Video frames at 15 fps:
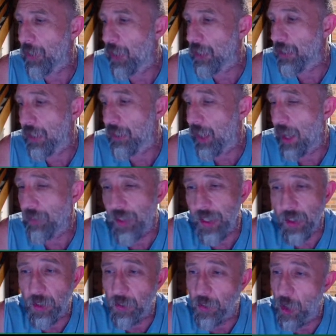guys do have
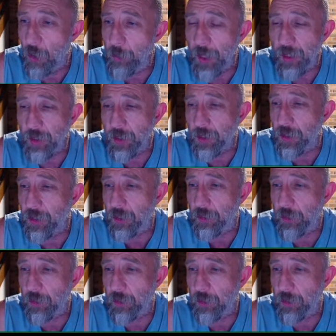any comments,